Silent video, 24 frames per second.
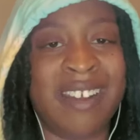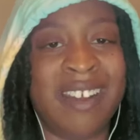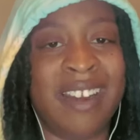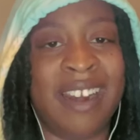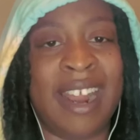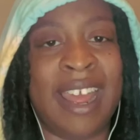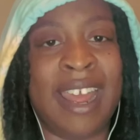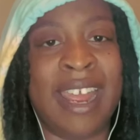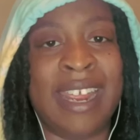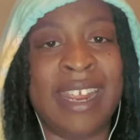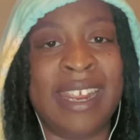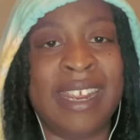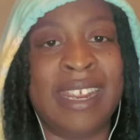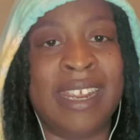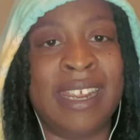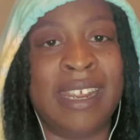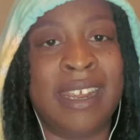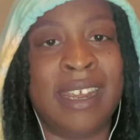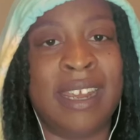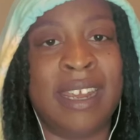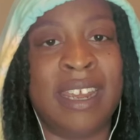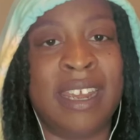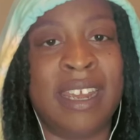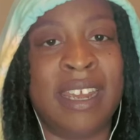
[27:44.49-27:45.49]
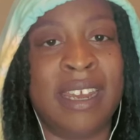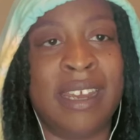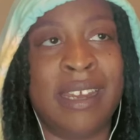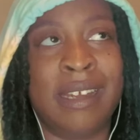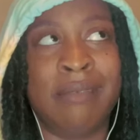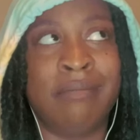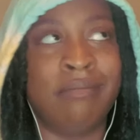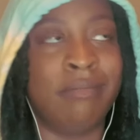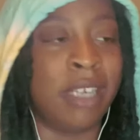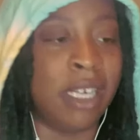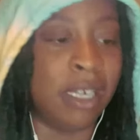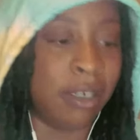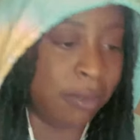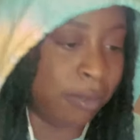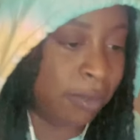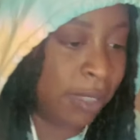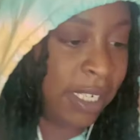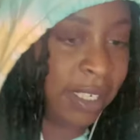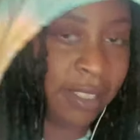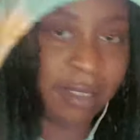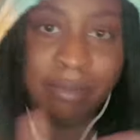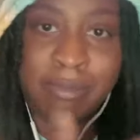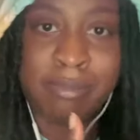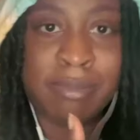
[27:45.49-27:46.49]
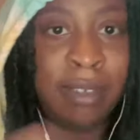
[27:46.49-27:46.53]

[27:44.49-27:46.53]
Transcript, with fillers: You're like, yeah, no, let's